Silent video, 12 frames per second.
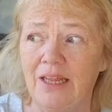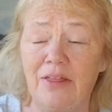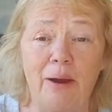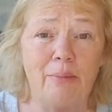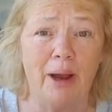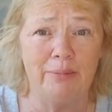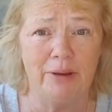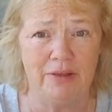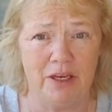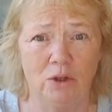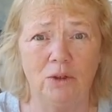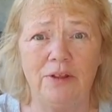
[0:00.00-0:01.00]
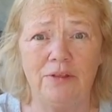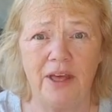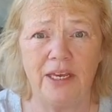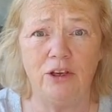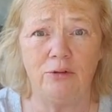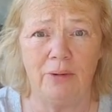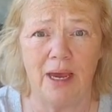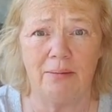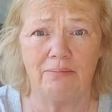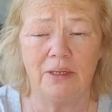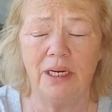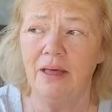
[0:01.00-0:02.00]
That might be the only thank you,
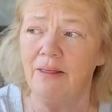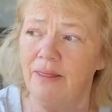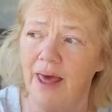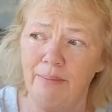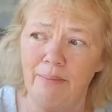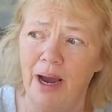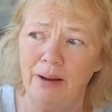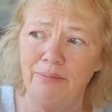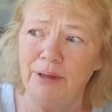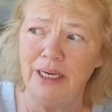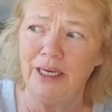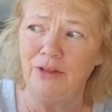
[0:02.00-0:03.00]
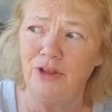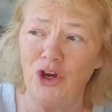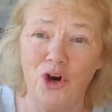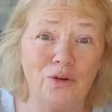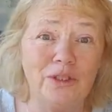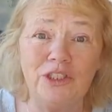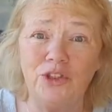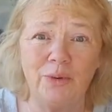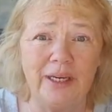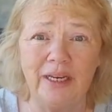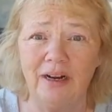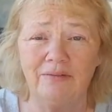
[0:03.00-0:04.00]
ma'am. That might be the only
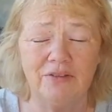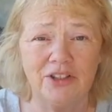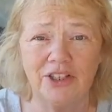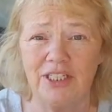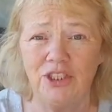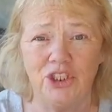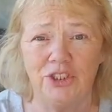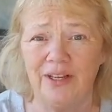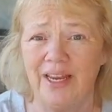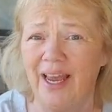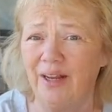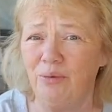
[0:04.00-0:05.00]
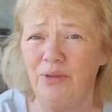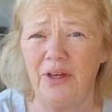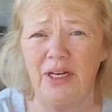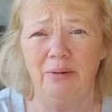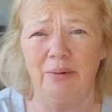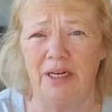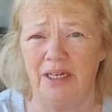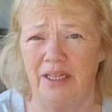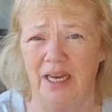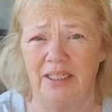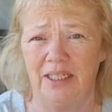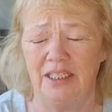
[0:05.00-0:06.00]
sweet conversation they had with anybody
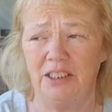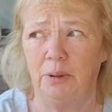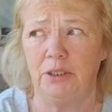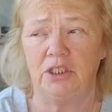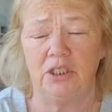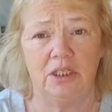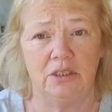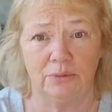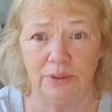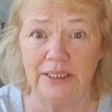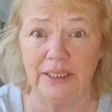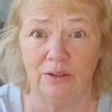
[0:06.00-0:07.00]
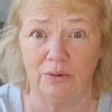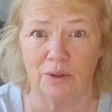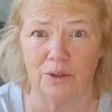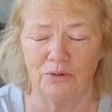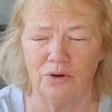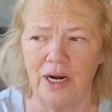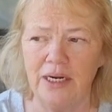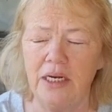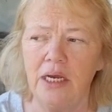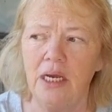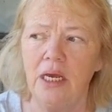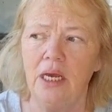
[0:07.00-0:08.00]
that day, especially in the retail world, right?
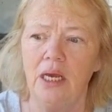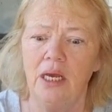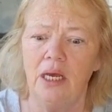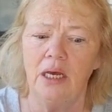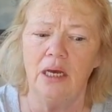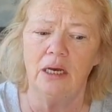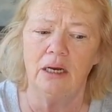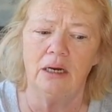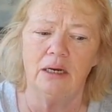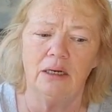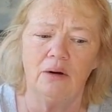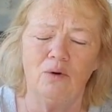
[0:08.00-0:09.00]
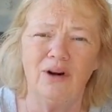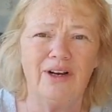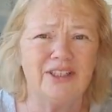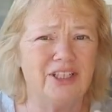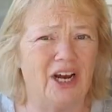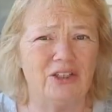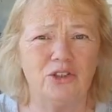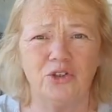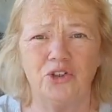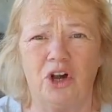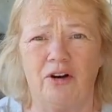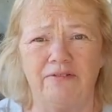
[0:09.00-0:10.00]
Or at a
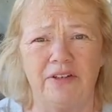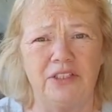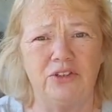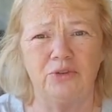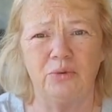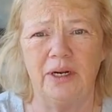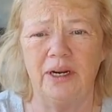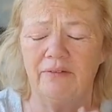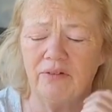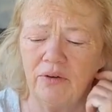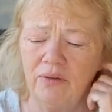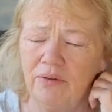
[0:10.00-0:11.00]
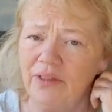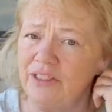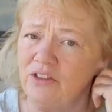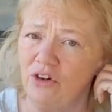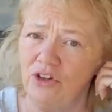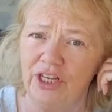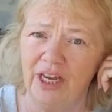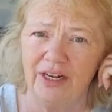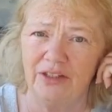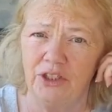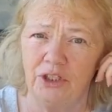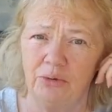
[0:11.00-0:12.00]
doctor's office or whatever. That's all you got
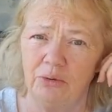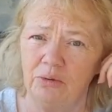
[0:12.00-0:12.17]
to do.